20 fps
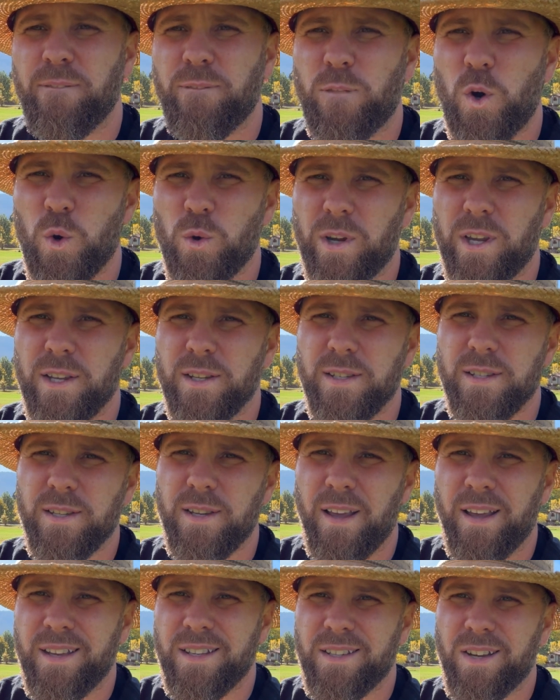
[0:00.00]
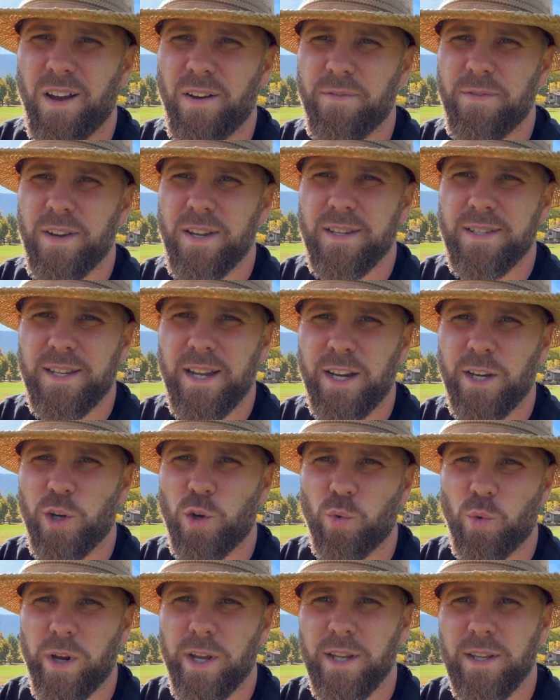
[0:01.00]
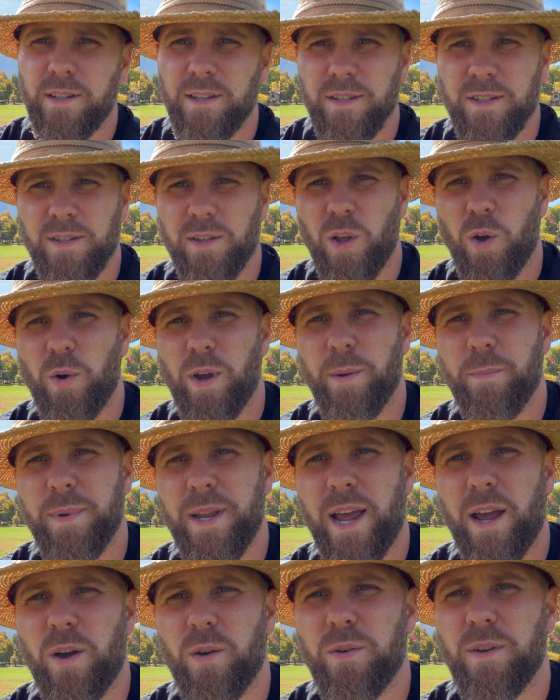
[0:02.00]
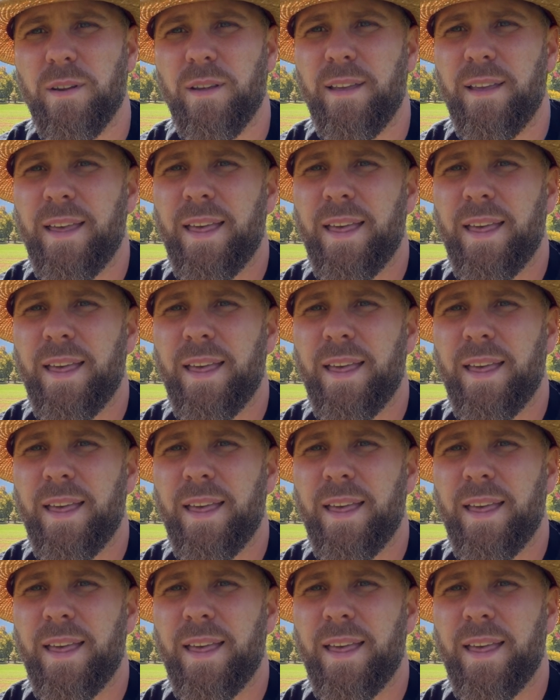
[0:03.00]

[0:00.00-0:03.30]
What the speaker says: focus, toughness, and grit to slow him down.